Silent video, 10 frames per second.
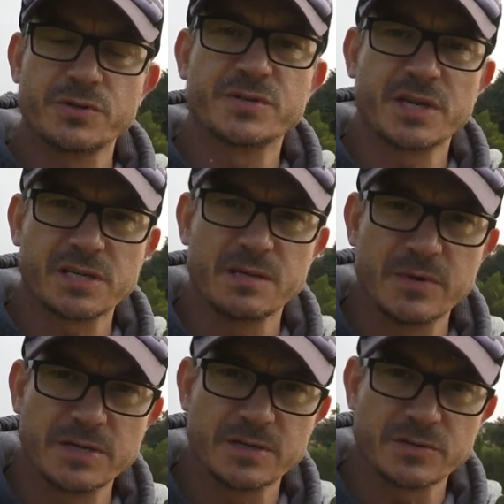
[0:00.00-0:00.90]
sixty
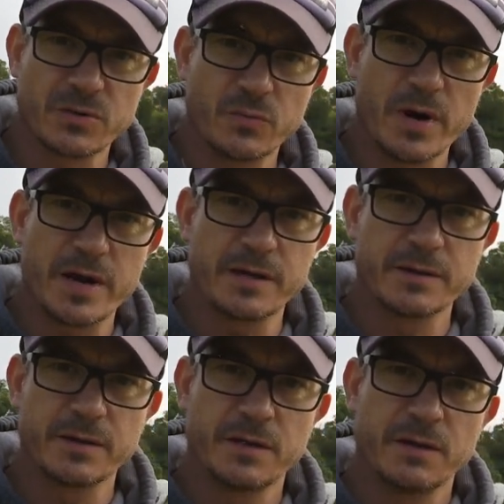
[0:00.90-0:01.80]
metres away
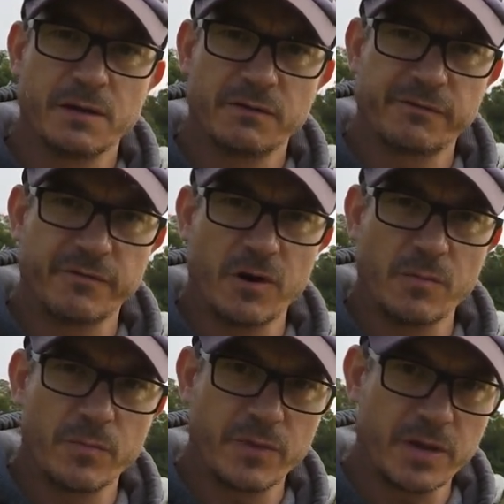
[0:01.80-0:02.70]
from
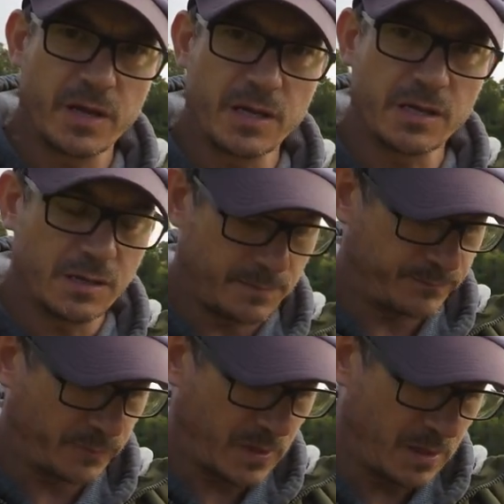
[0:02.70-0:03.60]
the
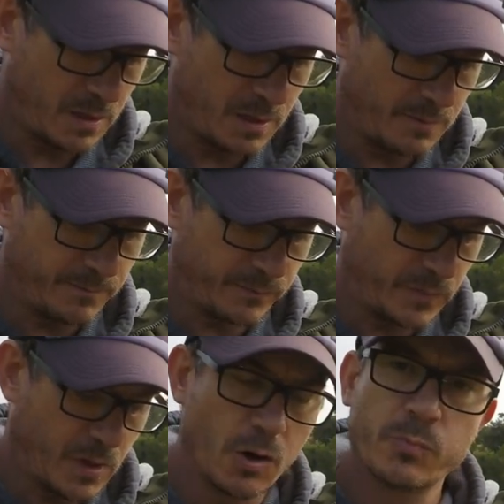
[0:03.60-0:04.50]
uh,
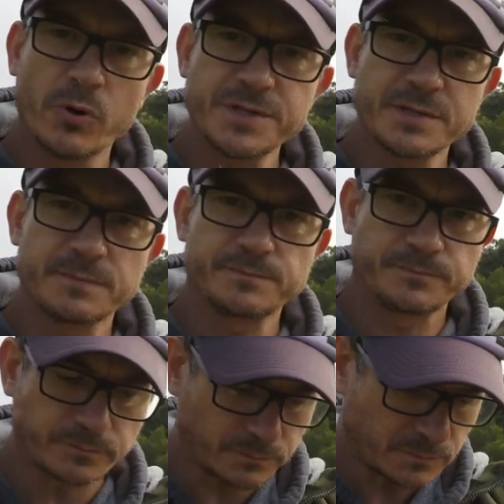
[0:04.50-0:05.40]
home point.
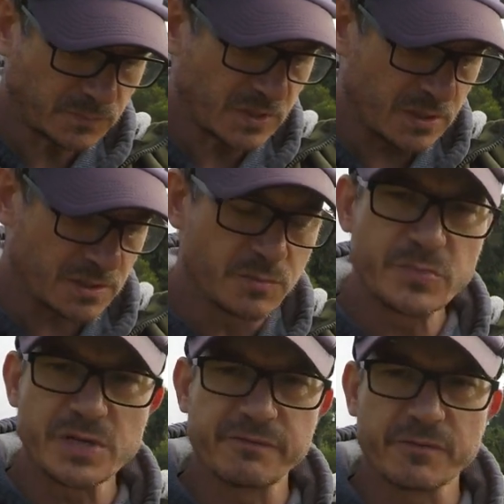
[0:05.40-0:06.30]
It's going to be
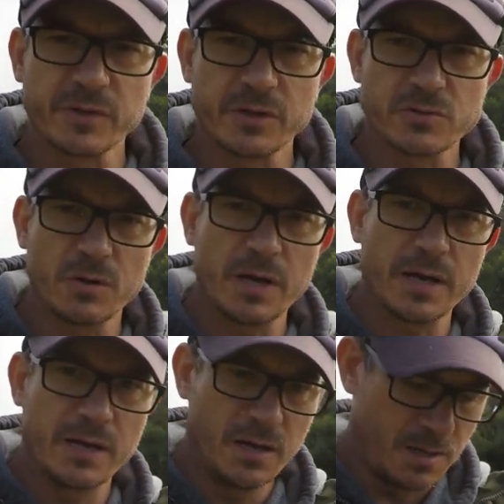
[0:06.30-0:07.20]
seen from the controller.
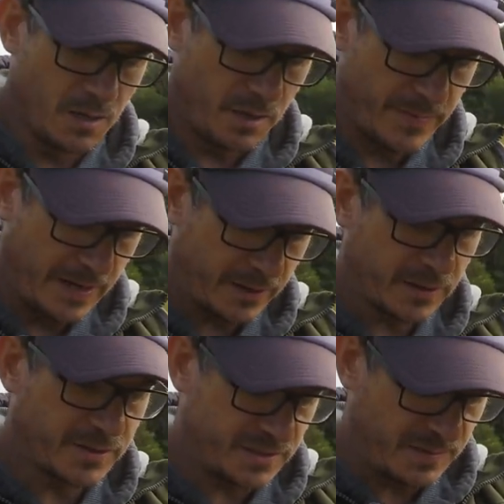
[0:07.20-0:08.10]
I'm now going to
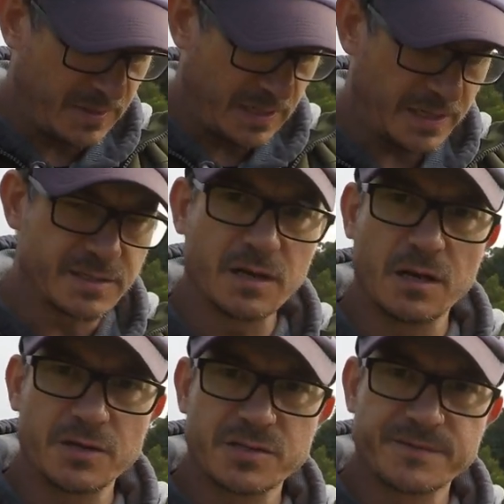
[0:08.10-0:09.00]
simulate a
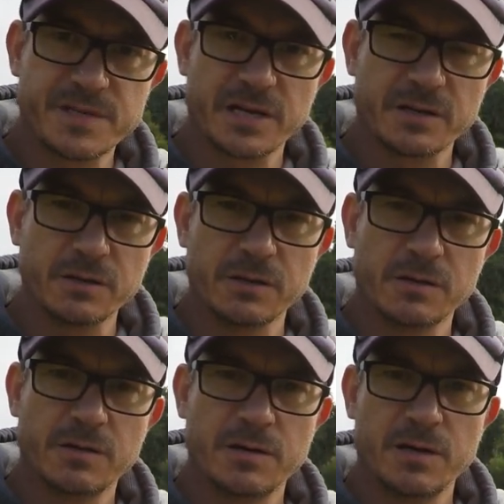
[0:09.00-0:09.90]
loss of signal.
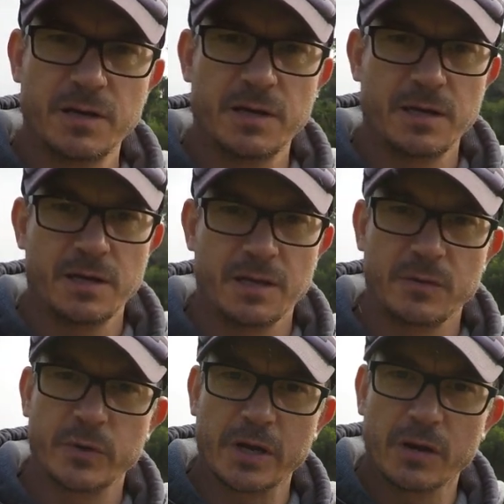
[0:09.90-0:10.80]
Here we
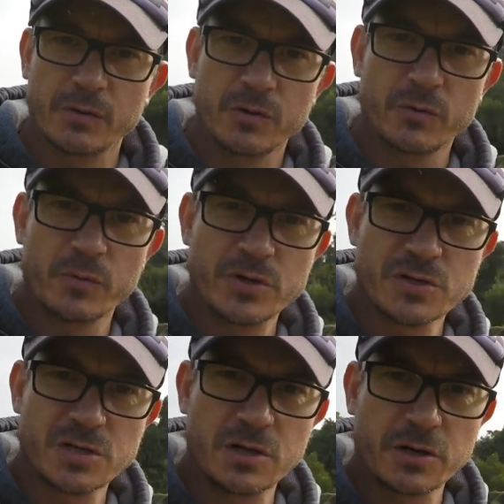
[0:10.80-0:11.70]
go, wish us
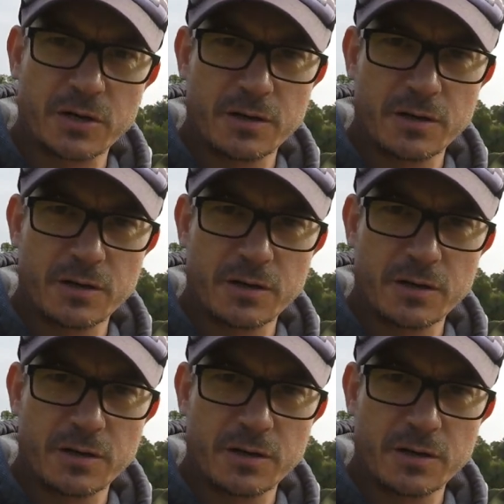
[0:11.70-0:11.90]
luck.